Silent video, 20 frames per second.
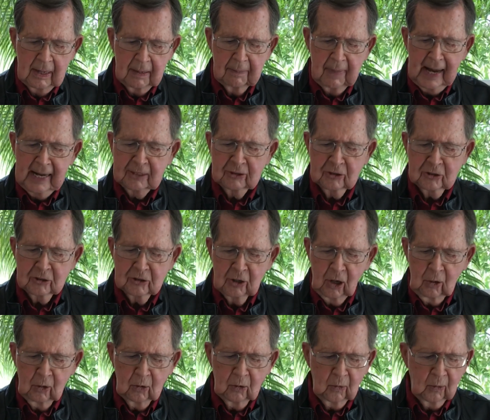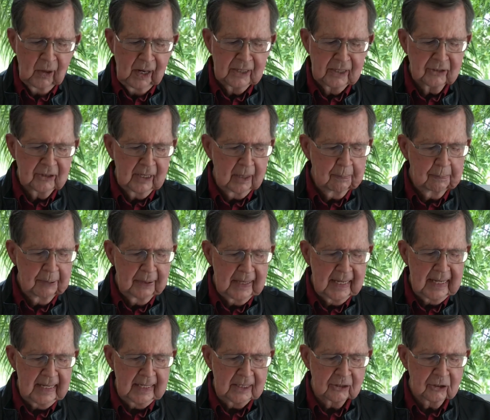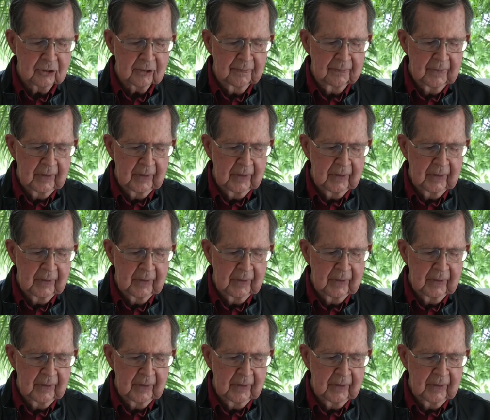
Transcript: My soul was at peace.